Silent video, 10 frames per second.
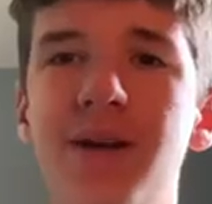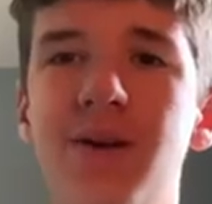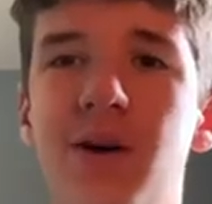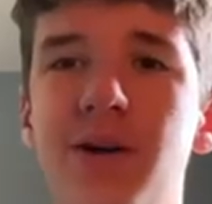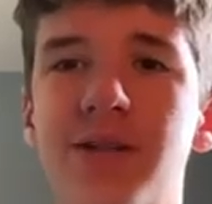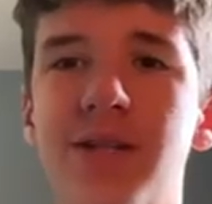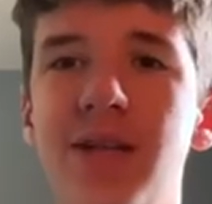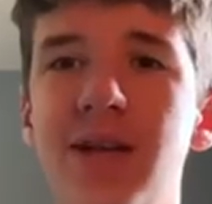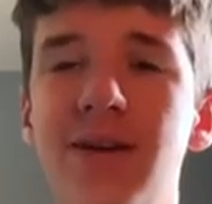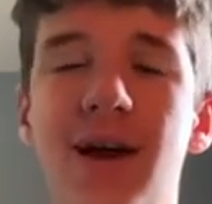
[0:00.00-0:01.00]

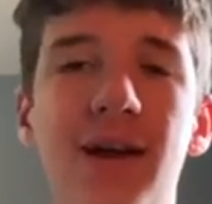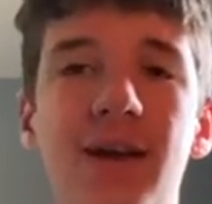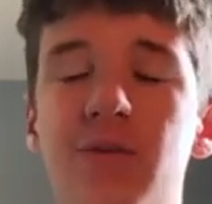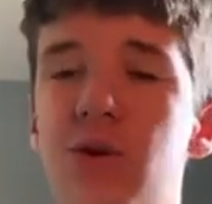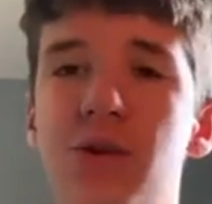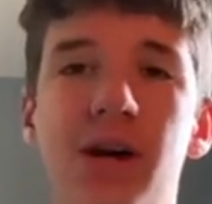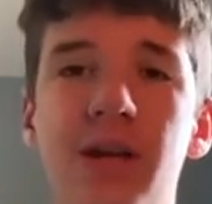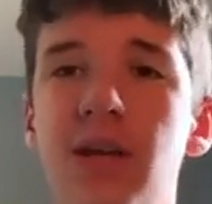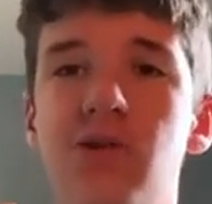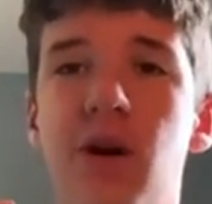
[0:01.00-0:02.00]
honestly, I never thought
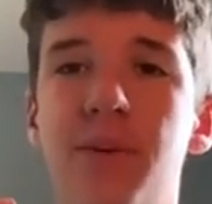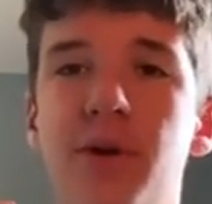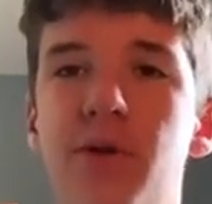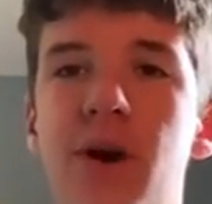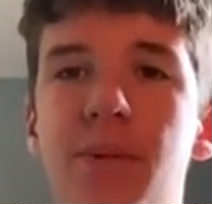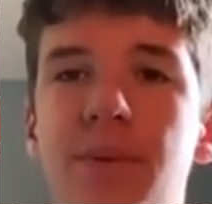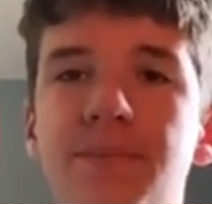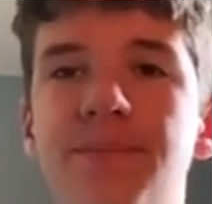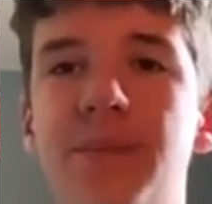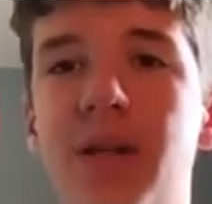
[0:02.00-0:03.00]
he'd drop another album.
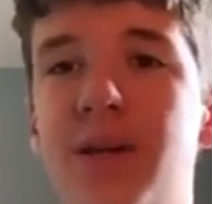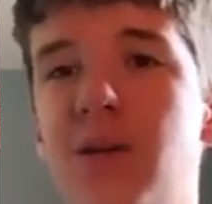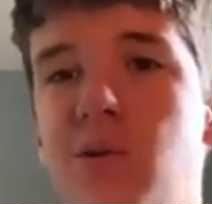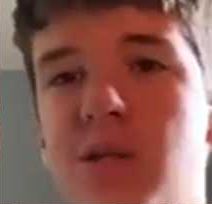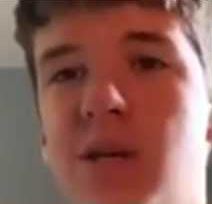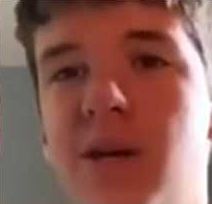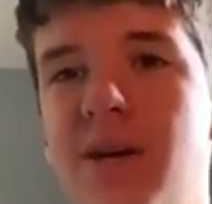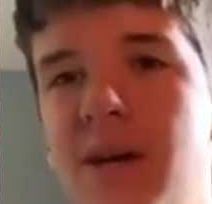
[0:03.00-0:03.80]
I thought he was done.